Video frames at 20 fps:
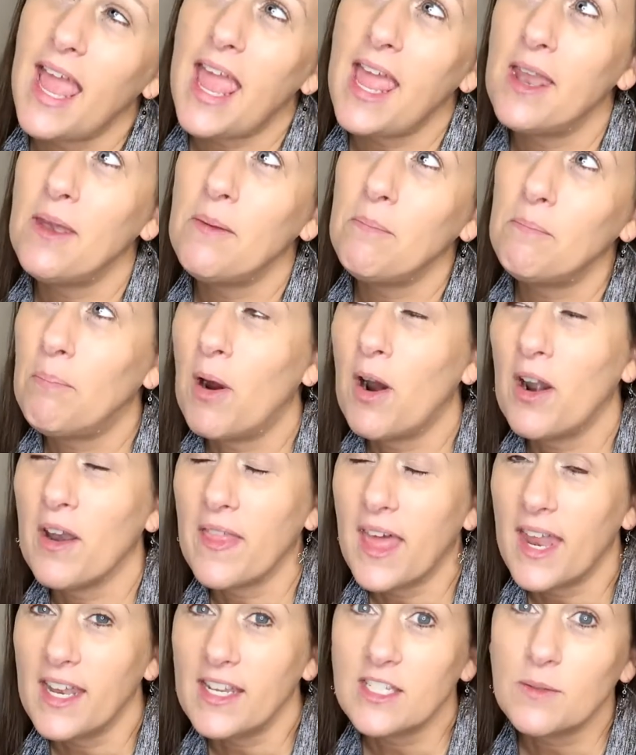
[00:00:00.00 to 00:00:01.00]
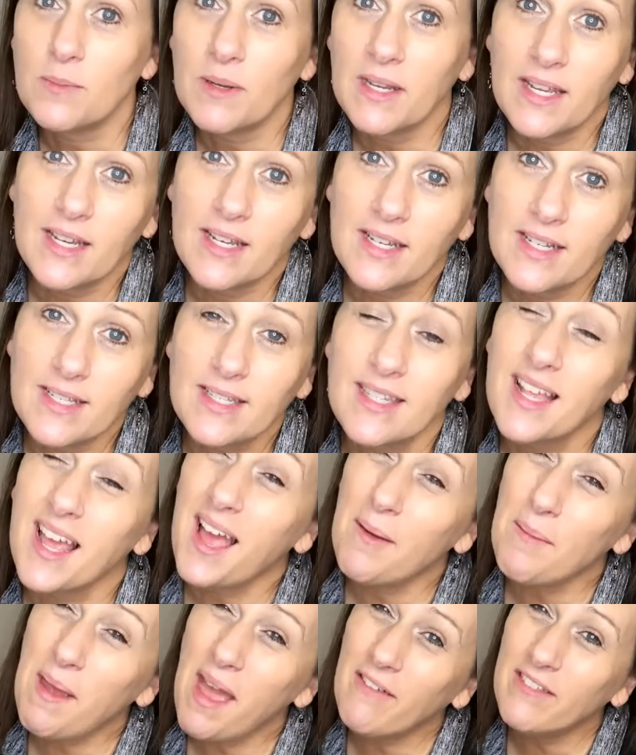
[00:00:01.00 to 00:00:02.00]
And part of that is because
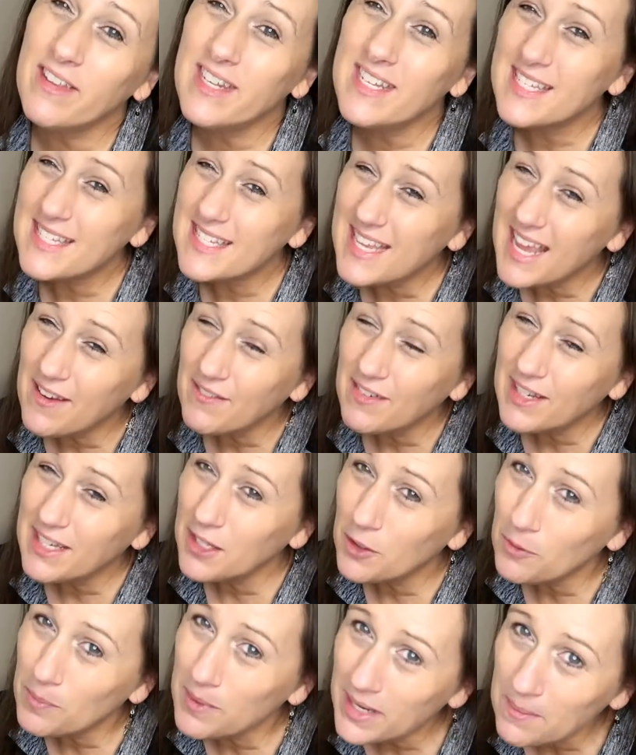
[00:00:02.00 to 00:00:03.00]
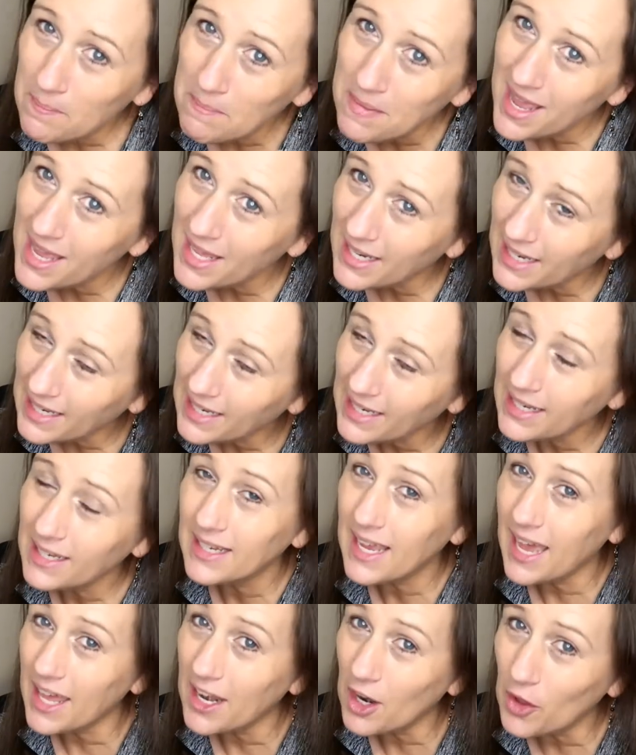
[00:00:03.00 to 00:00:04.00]
I'm having to save a little bit of money,
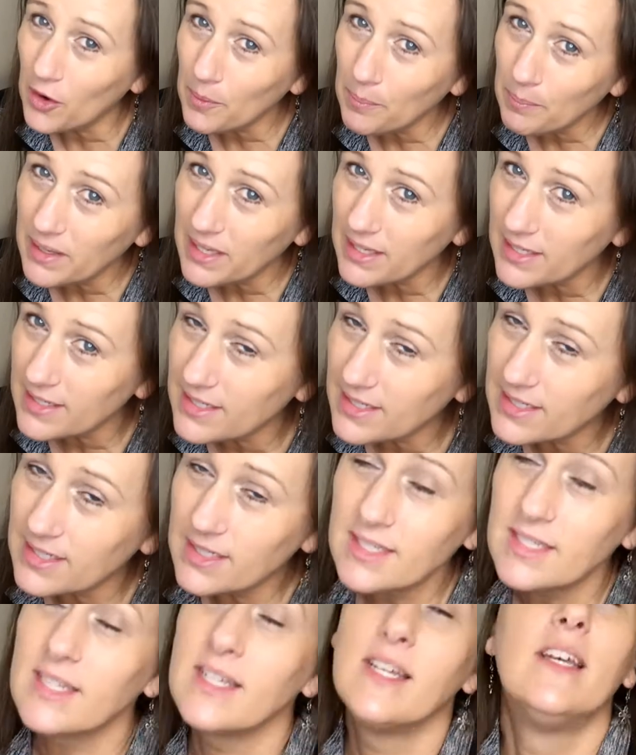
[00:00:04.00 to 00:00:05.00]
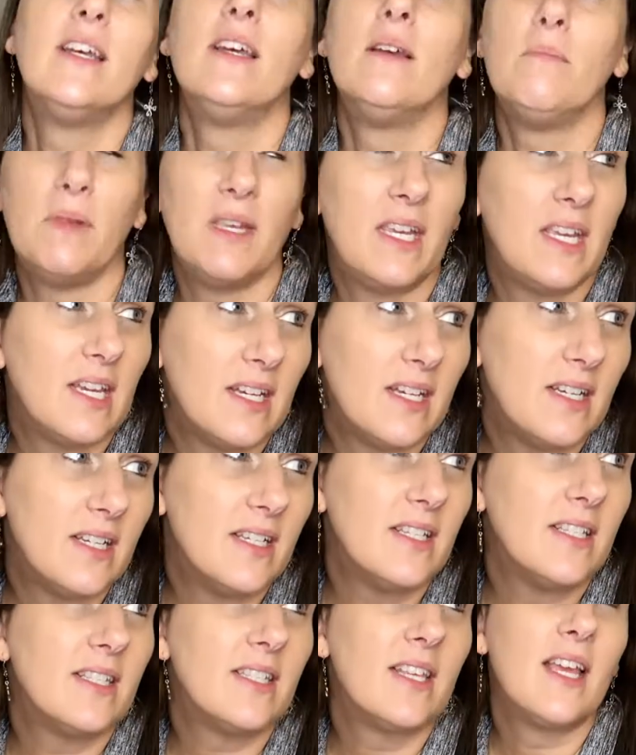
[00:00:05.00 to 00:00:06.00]
kind of on a budget,
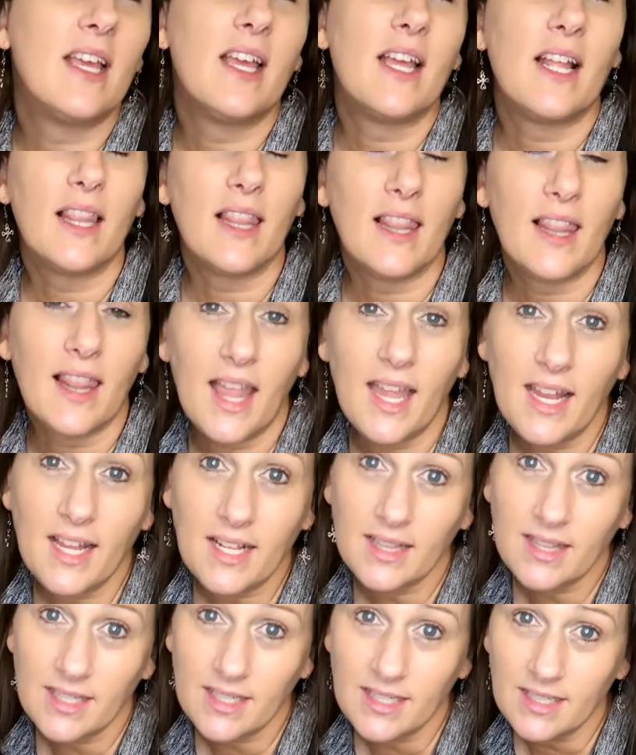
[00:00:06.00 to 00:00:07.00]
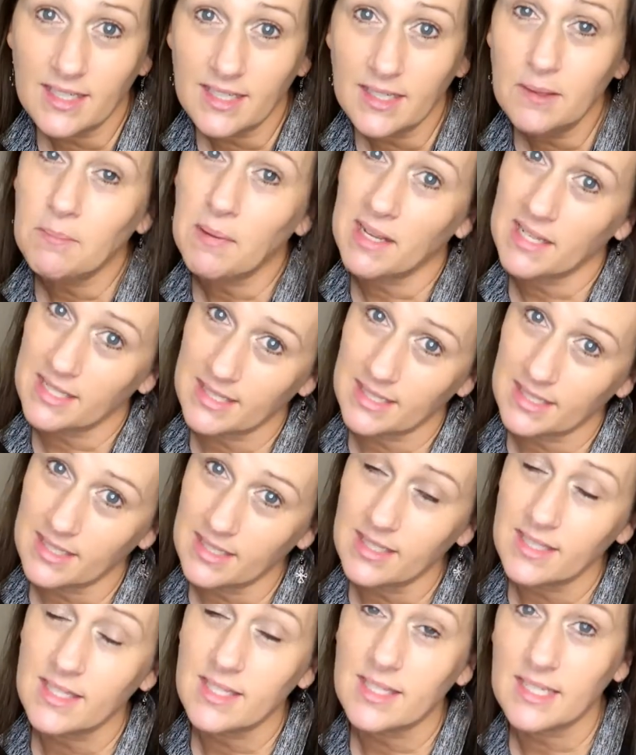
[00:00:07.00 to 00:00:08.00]
because Lakeland, my
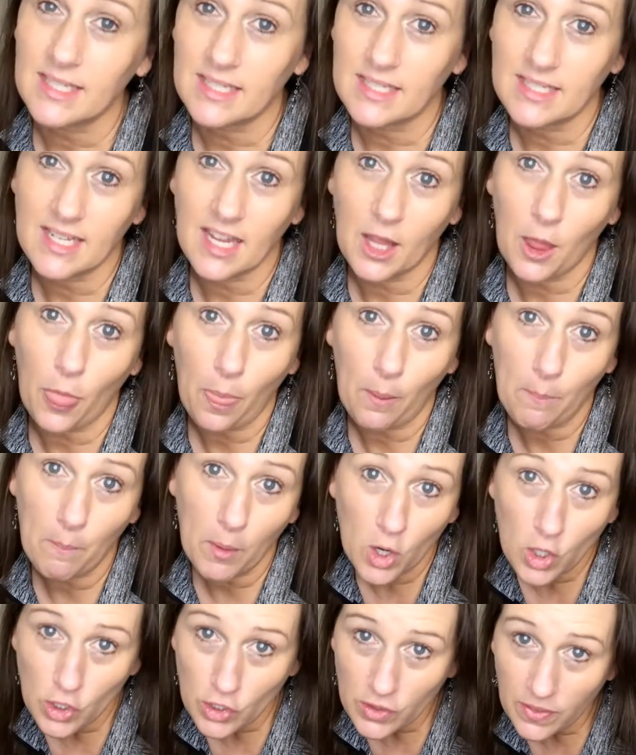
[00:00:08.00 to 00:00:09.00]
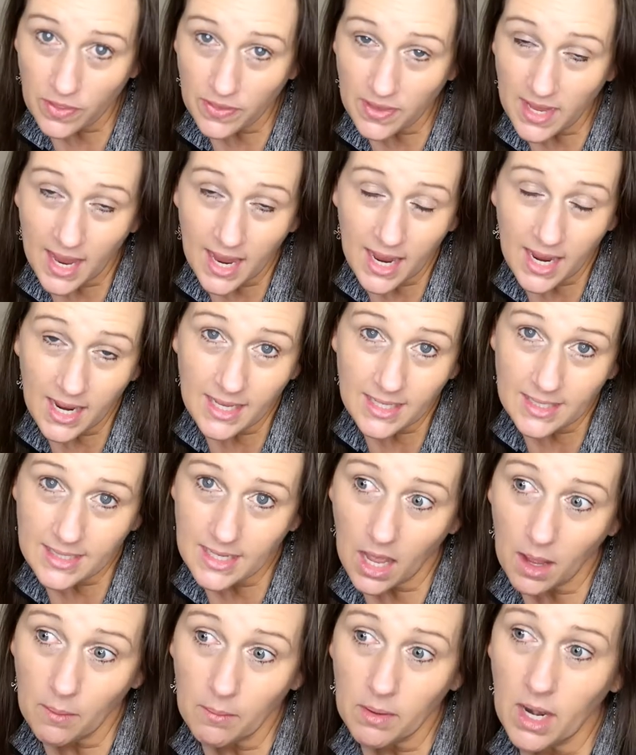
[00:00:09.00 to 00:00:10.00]
son's 16th birthday, is
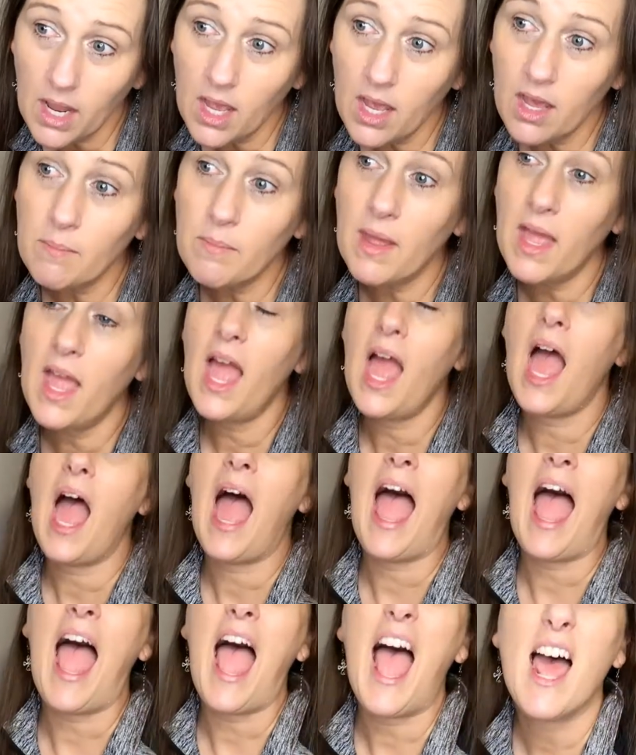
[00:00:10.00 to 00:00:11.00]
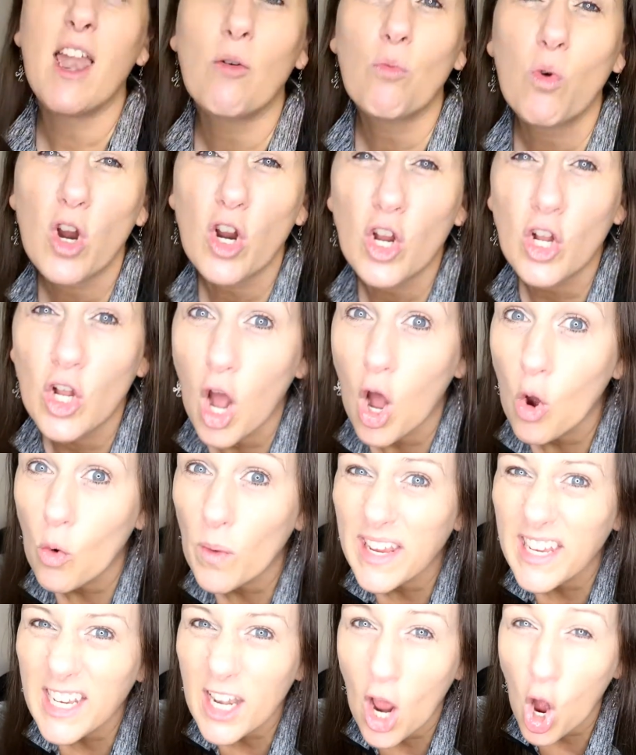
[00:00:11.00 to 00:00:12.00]
coming up, and we're
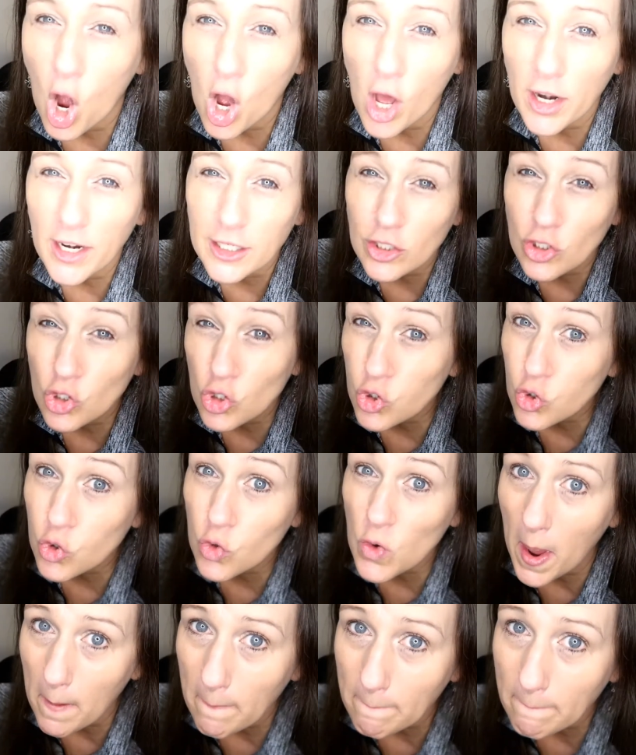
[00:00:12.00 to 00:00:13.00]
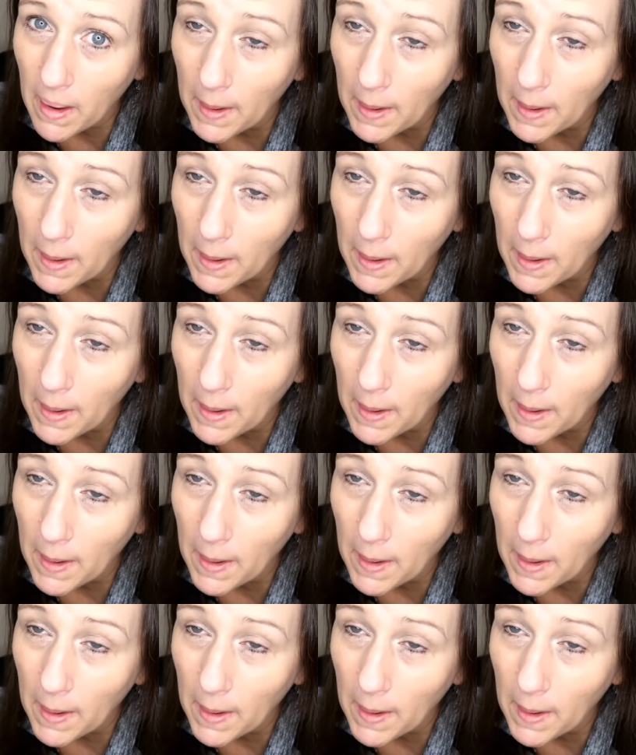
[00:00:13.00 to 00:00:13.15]
going on a trip.